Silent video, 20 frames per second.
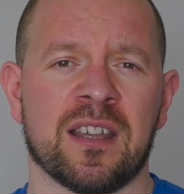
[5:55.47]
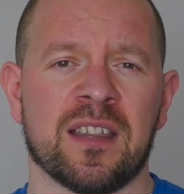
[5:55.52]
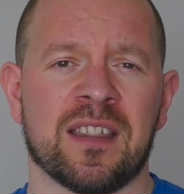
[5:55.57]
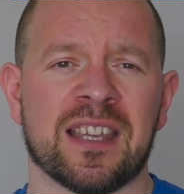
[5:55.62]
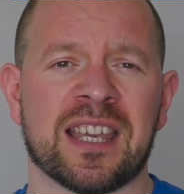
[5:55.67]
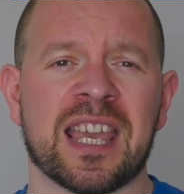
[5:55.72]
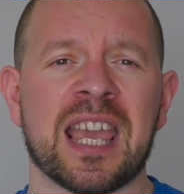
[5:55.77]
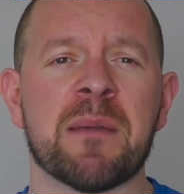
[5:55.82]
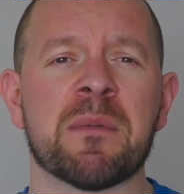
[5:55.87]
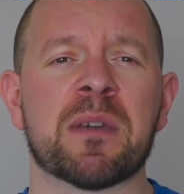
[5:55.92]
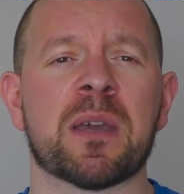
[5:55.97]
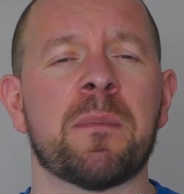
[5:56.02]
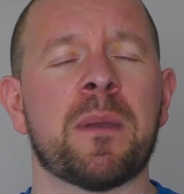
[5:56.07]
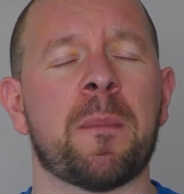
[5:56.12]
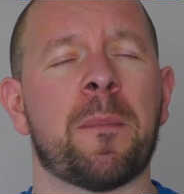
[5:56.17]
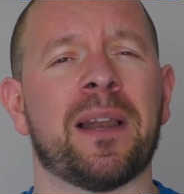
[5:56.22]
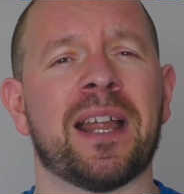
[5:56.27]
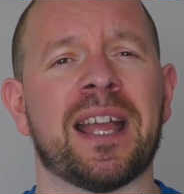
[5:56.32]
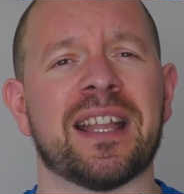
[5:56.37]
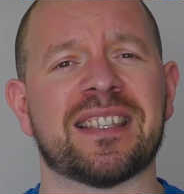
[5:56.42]
The game can be
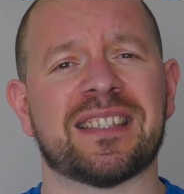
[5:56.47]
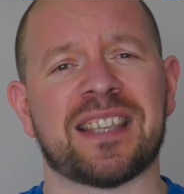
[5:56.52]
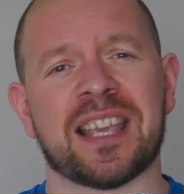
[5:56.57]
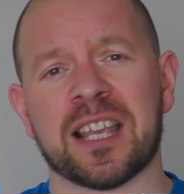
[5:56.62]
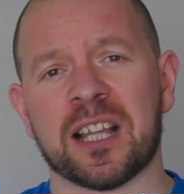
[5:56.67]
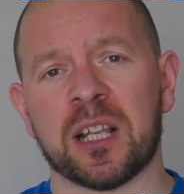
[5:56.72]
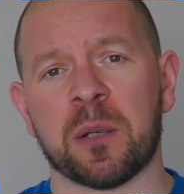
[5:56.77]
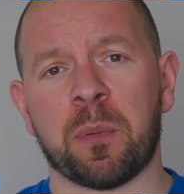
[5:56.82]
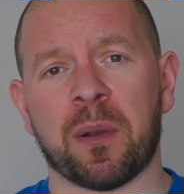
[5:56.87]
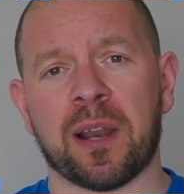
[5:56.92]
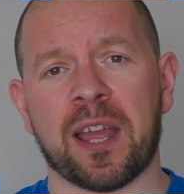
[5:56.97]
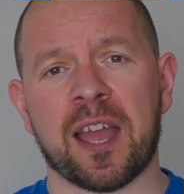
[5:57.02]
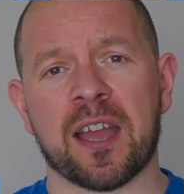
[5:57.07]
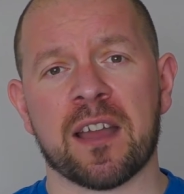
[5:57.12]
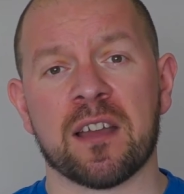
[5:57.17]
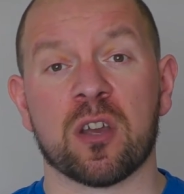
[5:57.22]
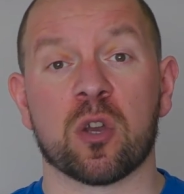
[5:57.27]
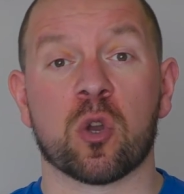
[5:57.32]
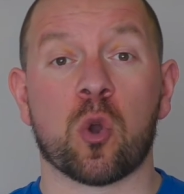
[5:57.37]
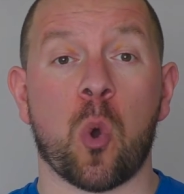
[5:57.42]
played single
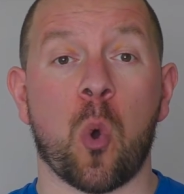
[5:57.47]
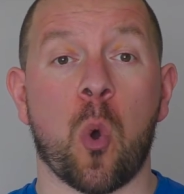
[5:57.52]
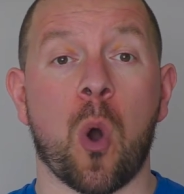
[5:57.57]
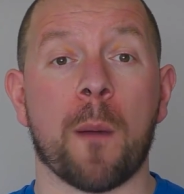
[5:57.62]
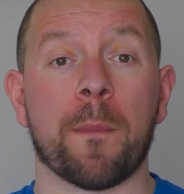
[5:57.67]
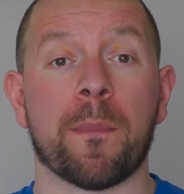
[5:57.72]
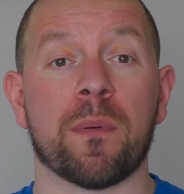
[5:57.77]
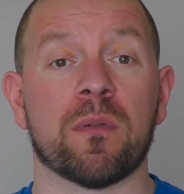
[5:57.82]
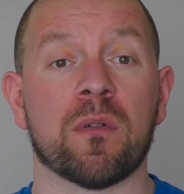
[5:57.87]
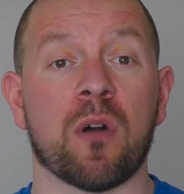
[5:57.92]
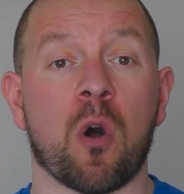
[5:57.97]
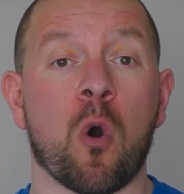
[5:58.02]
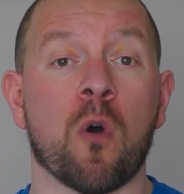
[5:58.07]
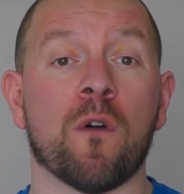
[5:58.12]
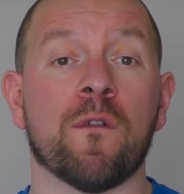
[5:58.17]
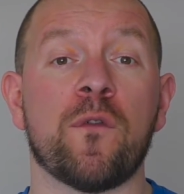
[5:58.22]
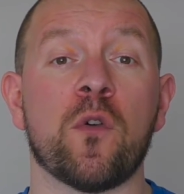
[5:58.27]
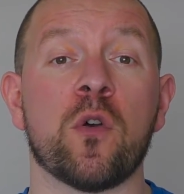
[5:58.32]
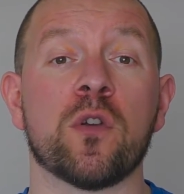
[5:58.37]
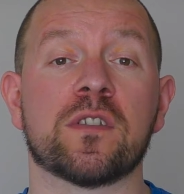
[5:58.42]
player, co-op,
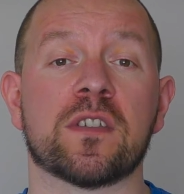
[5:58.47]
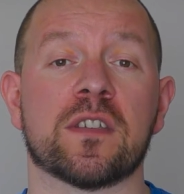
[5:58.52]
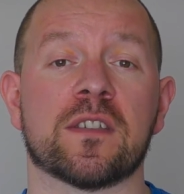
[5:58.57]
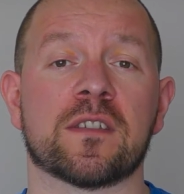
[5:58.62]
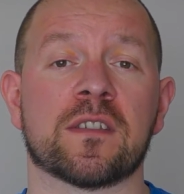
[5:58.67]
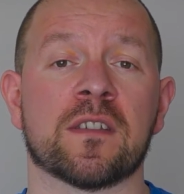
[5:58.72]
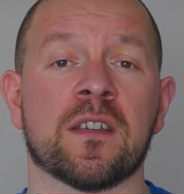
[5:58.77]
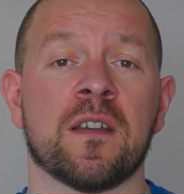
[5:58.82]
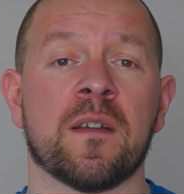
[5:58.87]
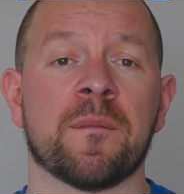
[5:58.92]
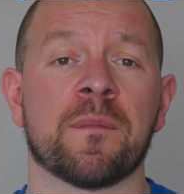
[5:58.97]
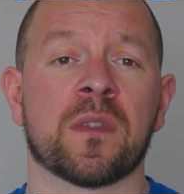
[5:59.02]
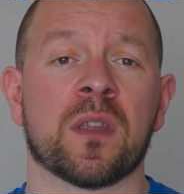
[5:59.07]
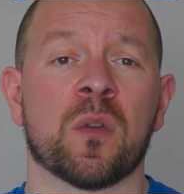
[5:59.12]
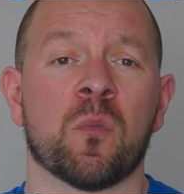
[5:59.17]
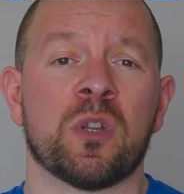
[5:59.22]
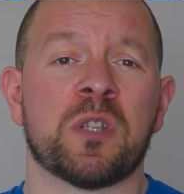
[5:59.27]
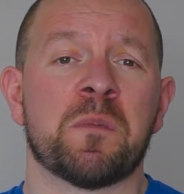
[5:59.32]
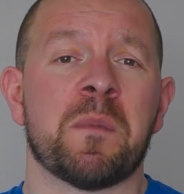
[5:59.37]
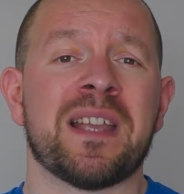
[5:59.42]
or versus,
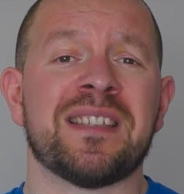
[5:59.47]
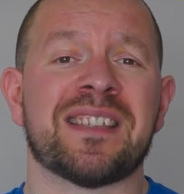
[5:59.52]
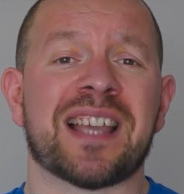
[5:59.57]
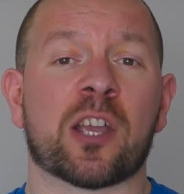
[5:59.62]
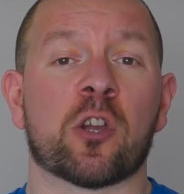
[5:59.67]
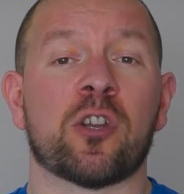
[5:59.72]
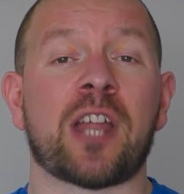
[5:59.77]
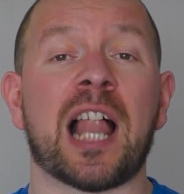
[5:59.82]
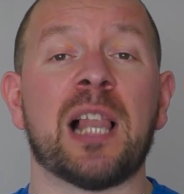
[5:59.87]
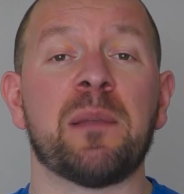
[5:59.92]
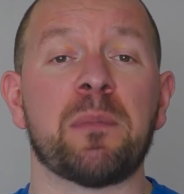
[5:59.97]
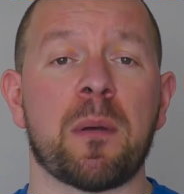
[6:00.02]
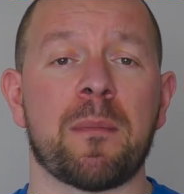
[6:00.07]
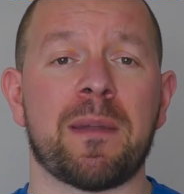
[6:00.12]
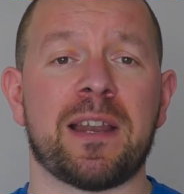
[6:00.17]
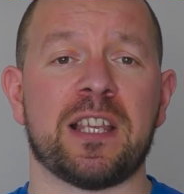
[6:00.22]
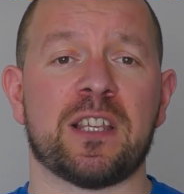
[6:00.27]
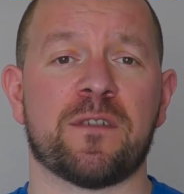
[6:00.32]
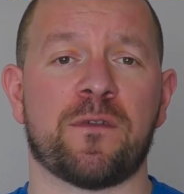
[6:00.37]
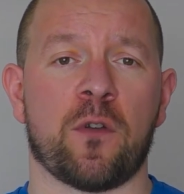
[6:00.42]
which means I could help him
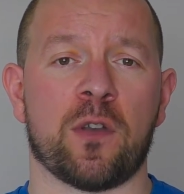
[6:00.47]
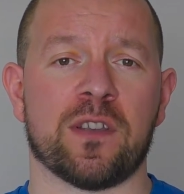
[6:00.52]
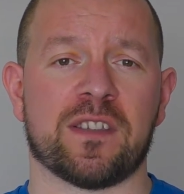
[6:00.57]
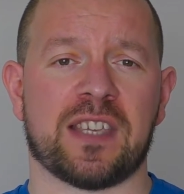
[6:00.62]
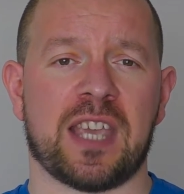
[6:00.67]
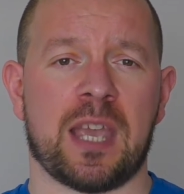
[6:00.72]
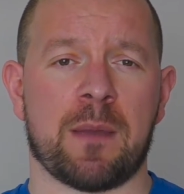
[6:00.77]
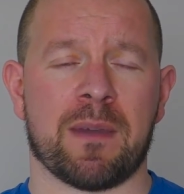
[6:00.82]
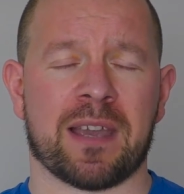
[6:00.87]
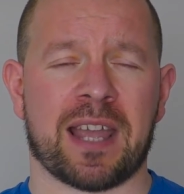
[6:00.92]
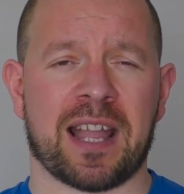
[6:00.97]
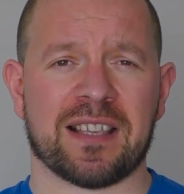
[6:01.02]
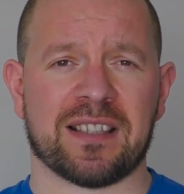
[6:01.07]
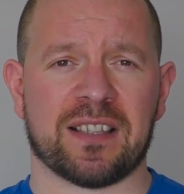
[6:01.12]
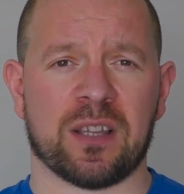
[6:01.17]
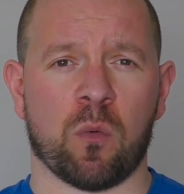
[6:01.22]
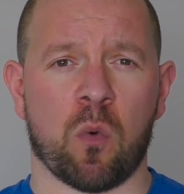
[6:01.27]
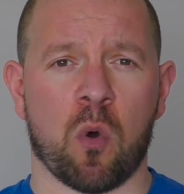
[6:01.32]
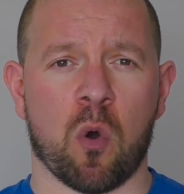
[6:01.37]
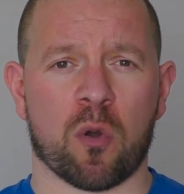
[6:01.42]
in his first game
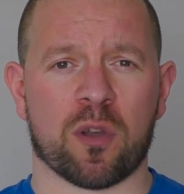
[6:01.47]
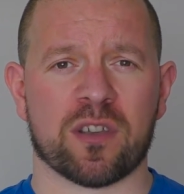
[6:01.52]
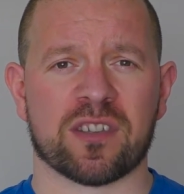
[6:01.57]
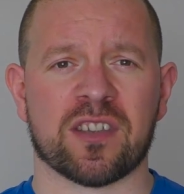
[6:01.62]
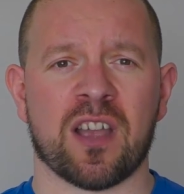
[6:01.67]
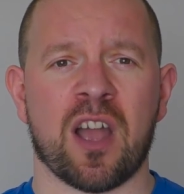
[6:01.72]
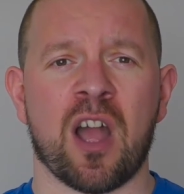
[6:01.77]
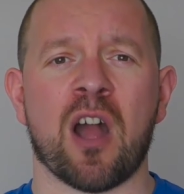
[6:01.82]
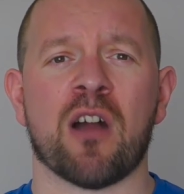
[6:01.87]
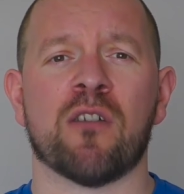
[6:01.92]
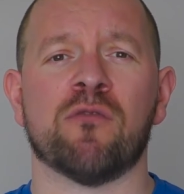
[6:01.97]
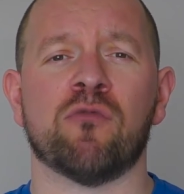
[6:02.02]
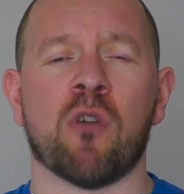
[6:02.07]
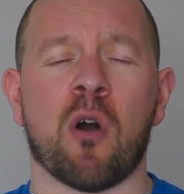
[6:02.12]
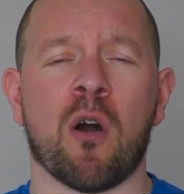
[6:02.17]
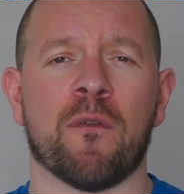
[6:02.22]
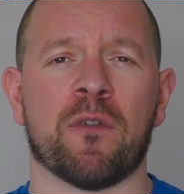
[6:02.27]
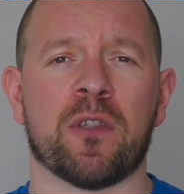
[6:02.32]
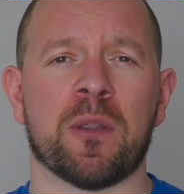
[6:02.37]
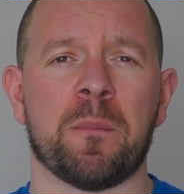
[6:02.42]
against the walkers
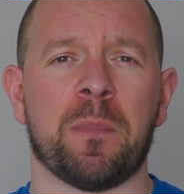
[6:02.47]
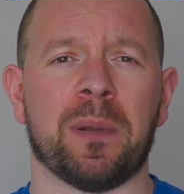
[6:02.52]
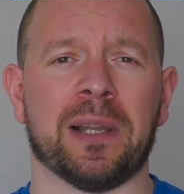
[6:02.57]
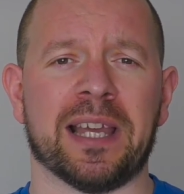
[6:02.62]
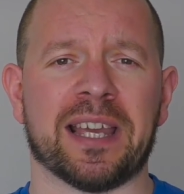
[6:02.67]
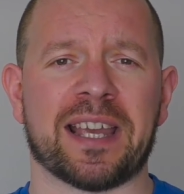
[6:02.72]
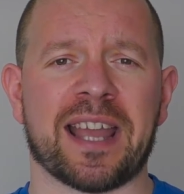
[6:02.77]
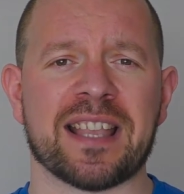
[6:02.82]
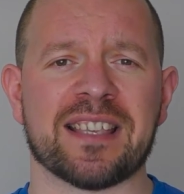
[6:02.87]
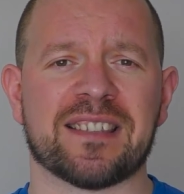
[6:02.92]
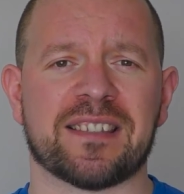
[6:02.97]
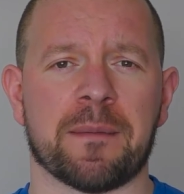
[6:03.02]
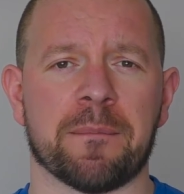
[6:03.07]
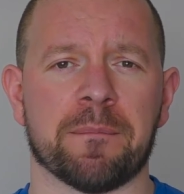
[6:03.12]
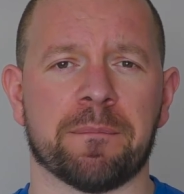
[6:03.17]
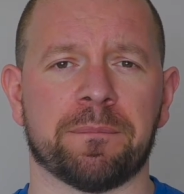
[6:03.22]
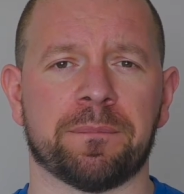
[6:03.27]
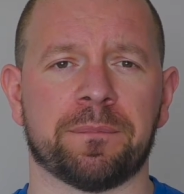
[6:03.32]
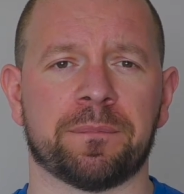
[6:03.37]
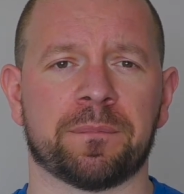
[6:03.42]
rather than play against him.